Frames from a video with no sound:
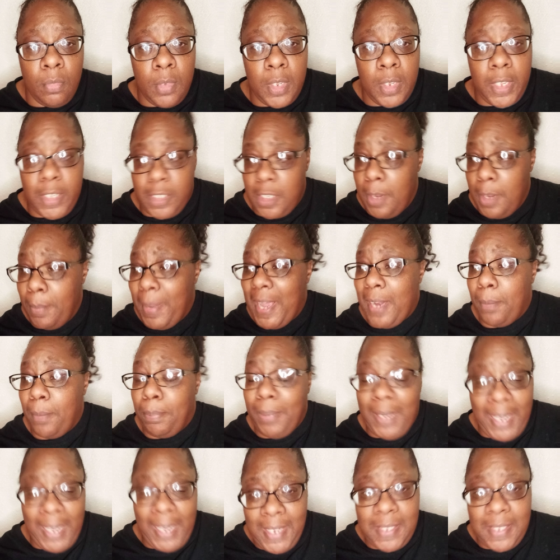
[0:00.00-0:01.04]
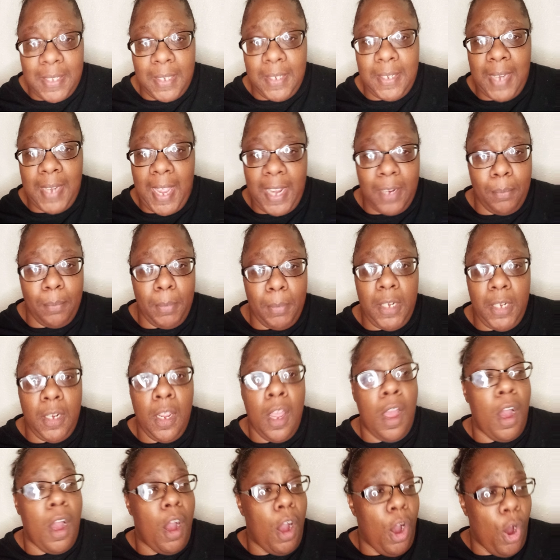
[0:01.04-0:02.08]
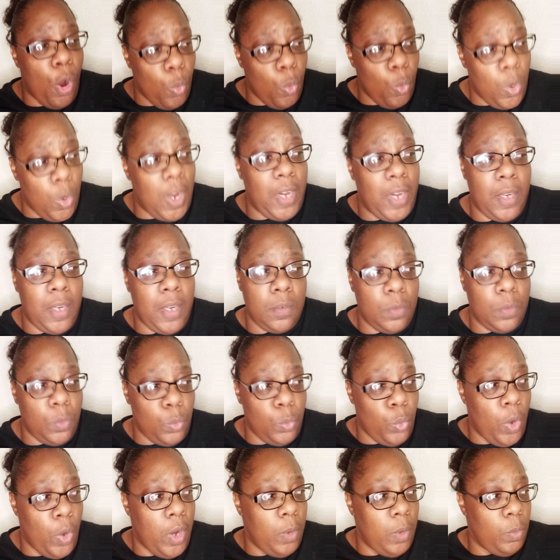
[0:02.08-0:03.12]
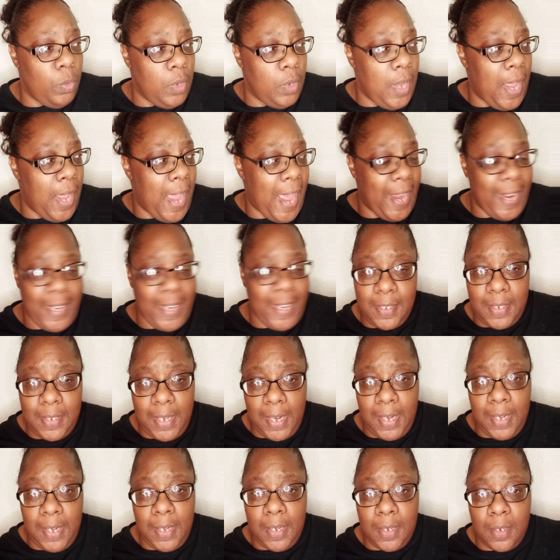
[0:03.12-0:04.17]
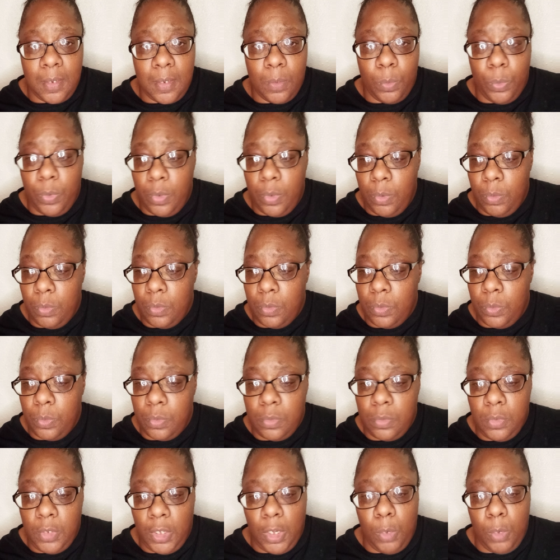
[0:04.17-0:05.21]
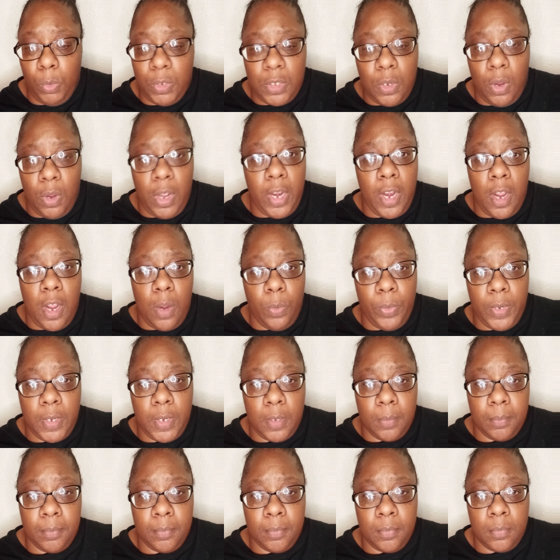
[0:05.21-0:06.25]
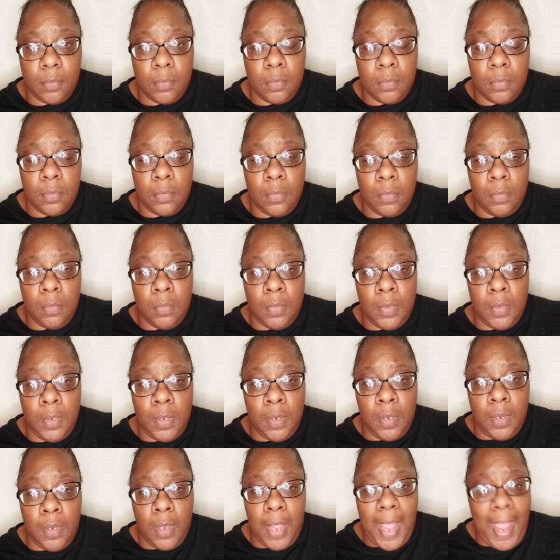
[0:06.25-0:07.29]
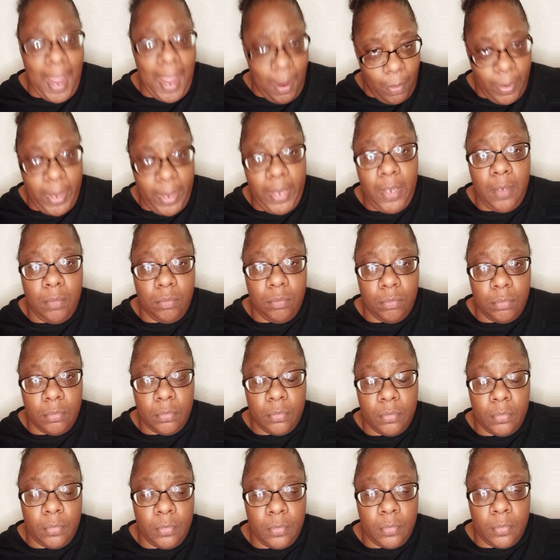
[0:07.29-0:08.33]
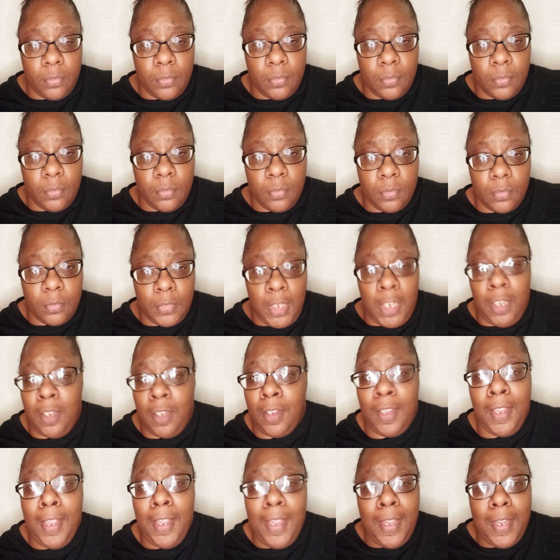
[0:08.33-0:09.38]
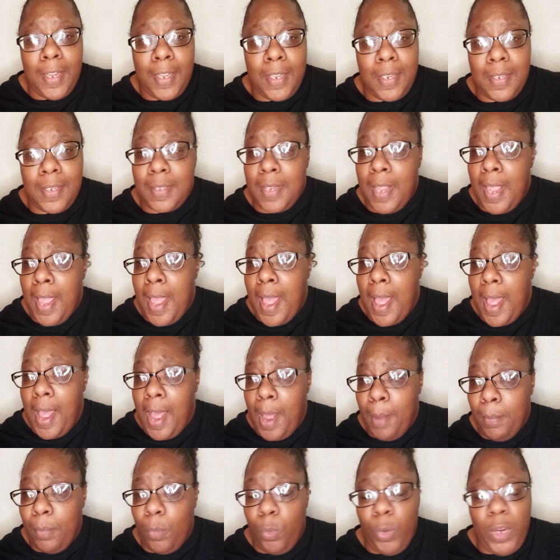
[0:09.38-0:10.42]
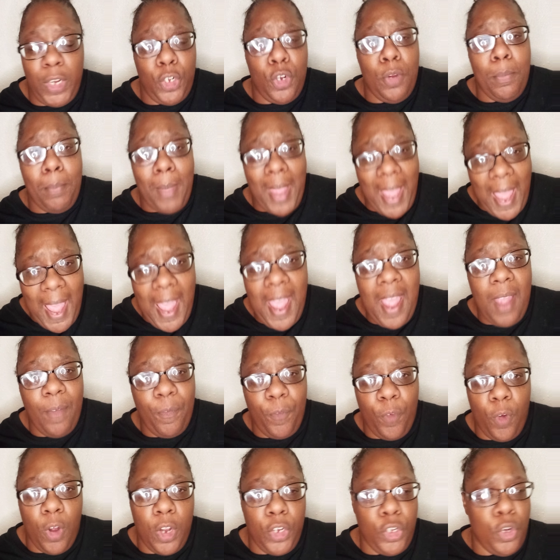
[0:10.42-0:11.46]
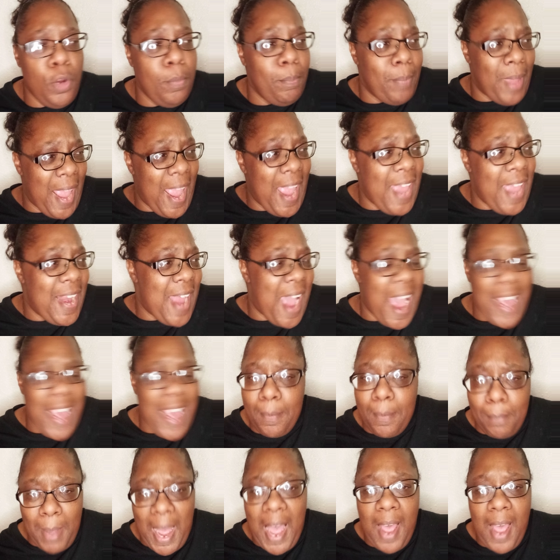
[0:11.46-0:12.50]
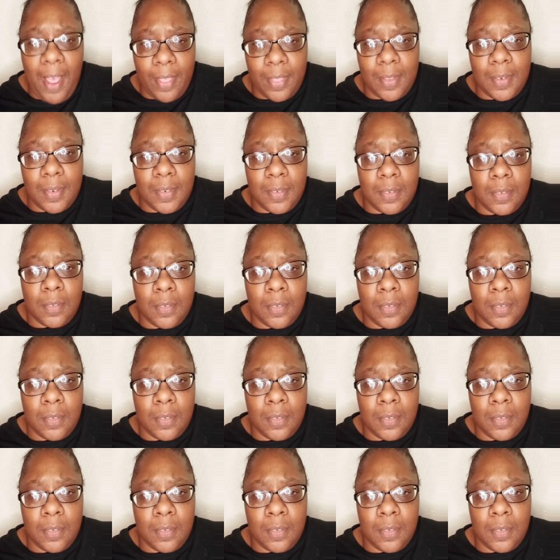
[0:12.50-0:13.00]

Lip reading: Can somebody please enlighten me on how they stand? What's going on with them? I'll wait. Because what are you mad for? You mad, hot, and bothered.